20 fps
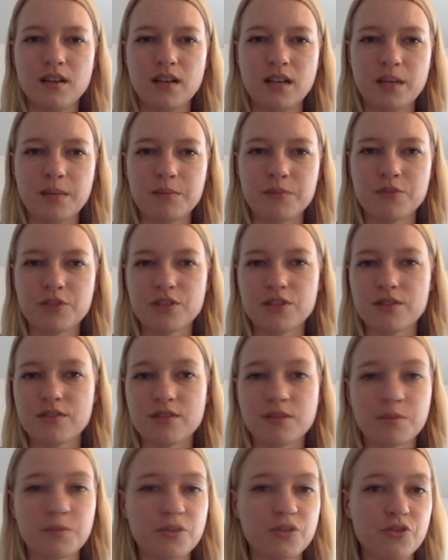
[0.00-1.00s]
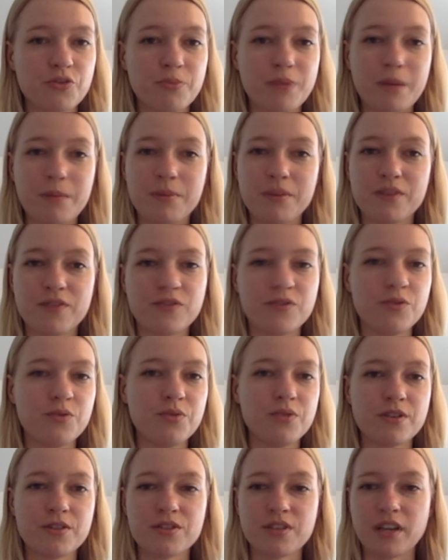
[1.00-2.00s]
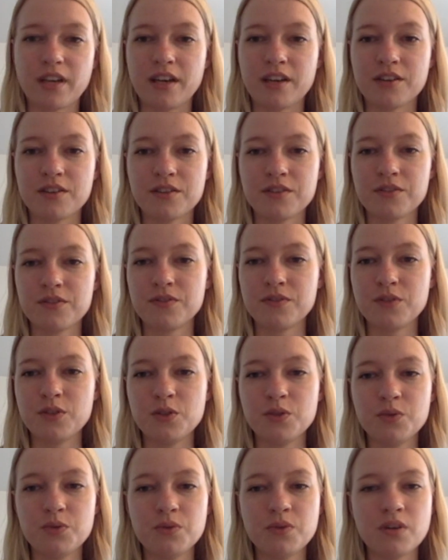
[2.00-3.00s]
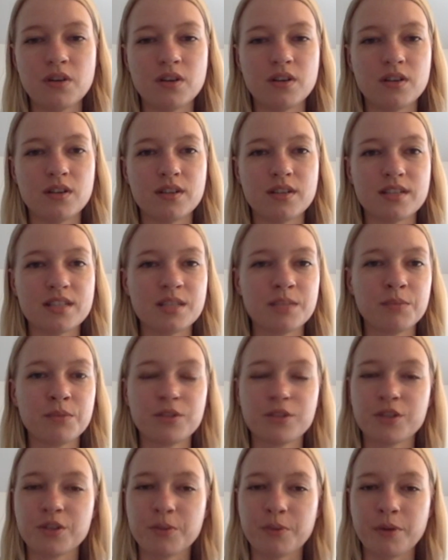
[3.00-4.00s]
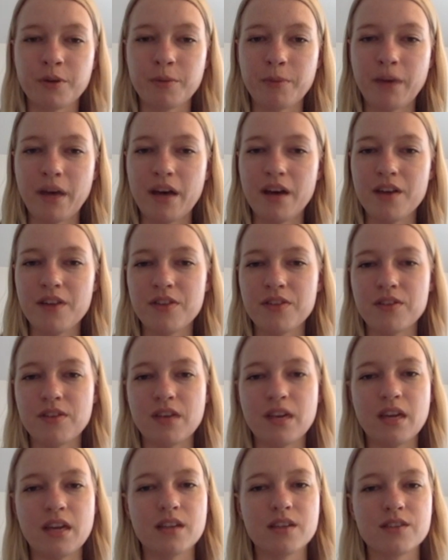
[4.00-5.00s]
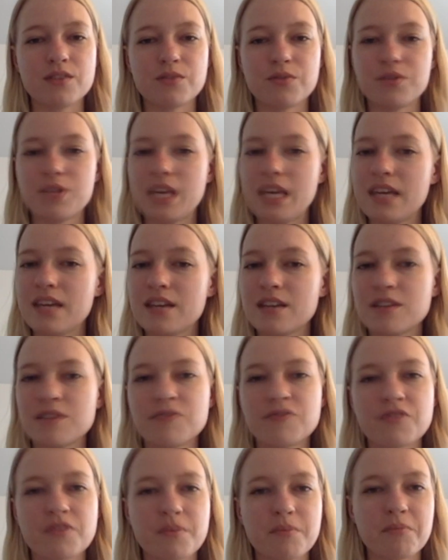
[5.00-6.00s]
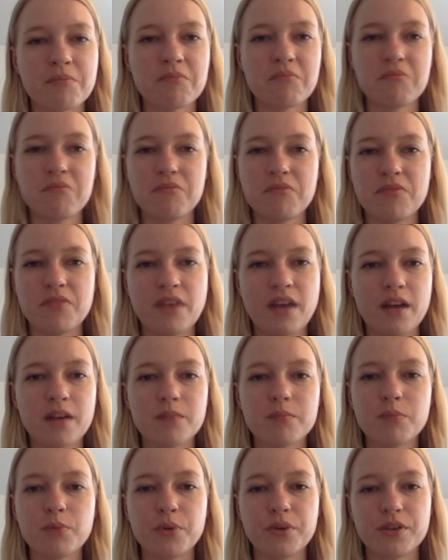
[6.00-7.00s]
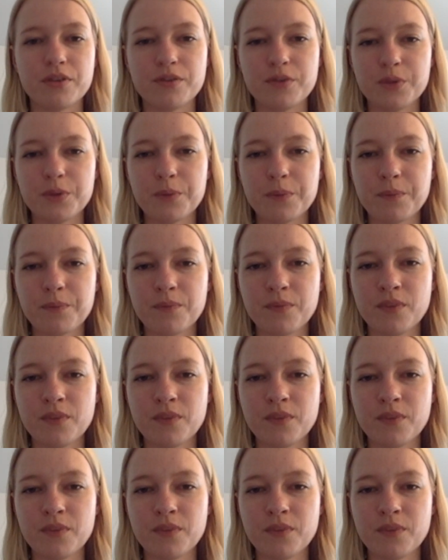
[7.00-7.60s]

I'm just someone who might be a few years ahead of you on a similar career path, and so take it from that point of view.